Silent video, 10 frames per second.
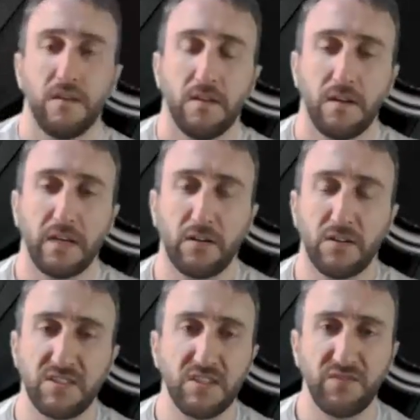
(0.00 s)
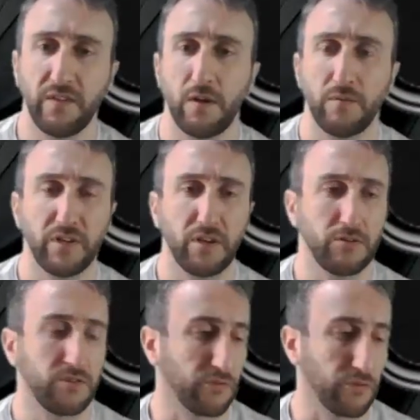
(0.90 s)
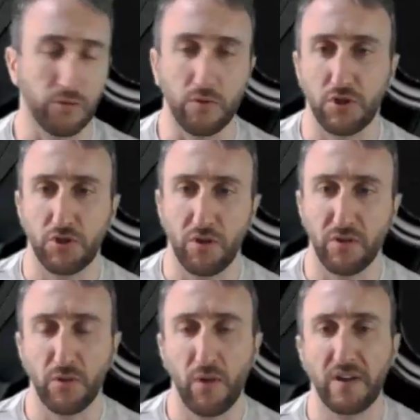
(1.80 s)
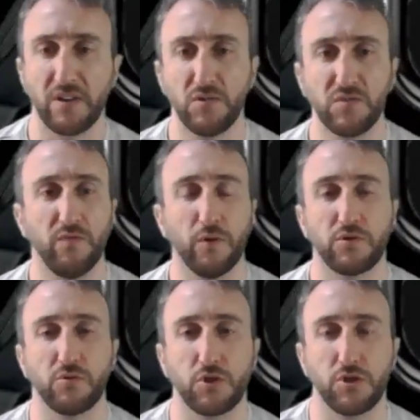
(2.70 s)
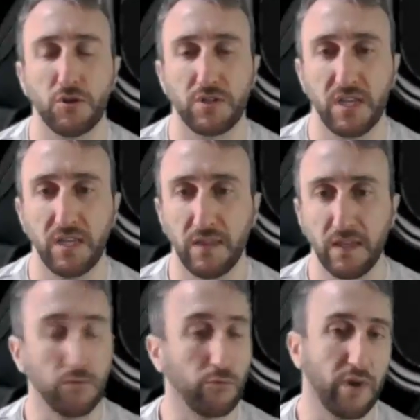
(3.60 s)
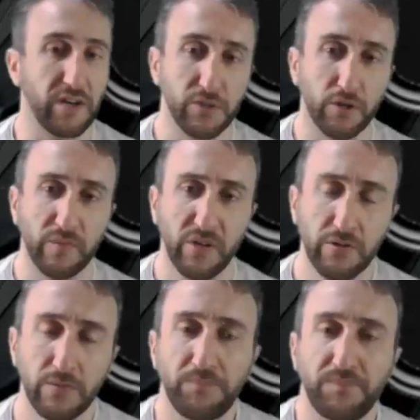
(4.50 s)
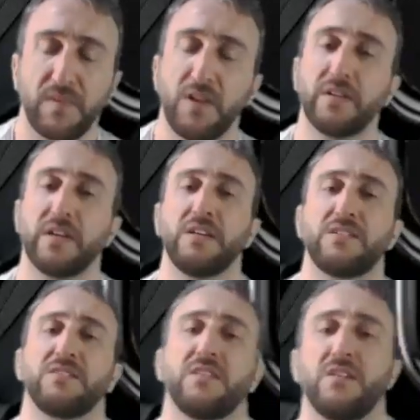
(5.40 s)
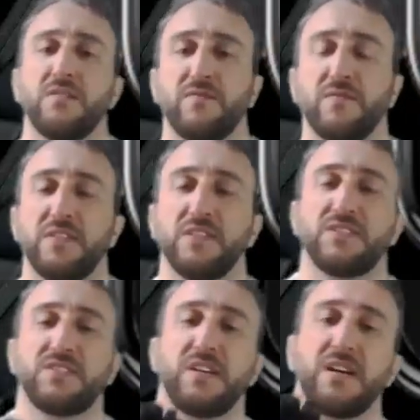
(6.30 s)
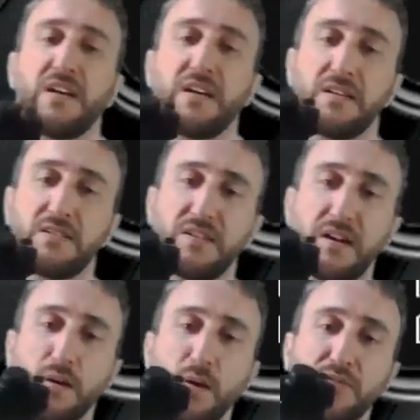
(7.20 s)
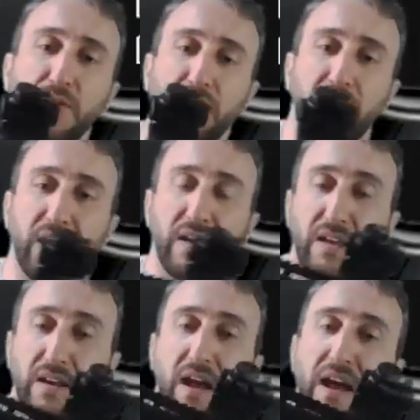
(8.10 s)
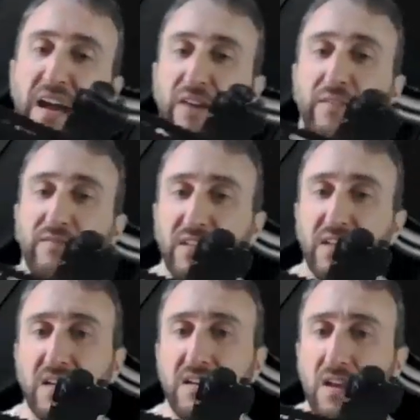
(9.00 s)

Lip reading: Hi guys, in this video I'm going to go through showing you how to use virtual shot in the red dot mode. Okay, so for this scenario I've got an AR-15